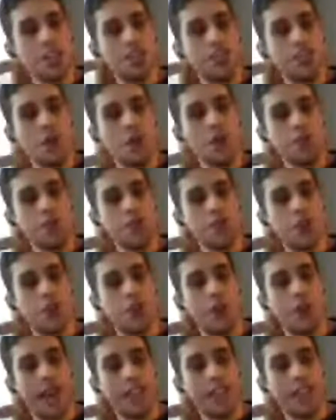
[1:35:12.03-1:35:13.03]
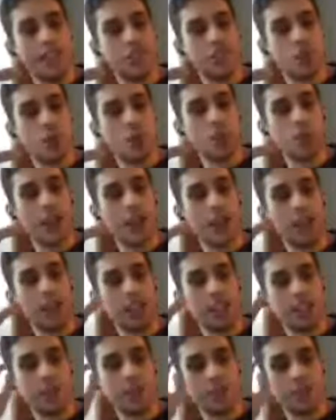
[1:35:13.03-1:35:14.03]
mojo has its own kind of
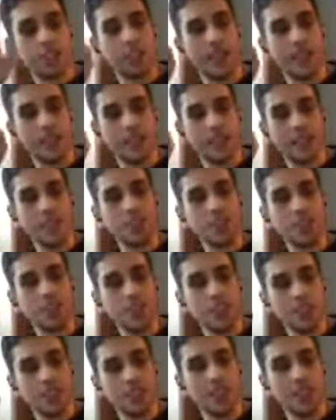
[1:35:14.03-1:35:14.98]
like specialization.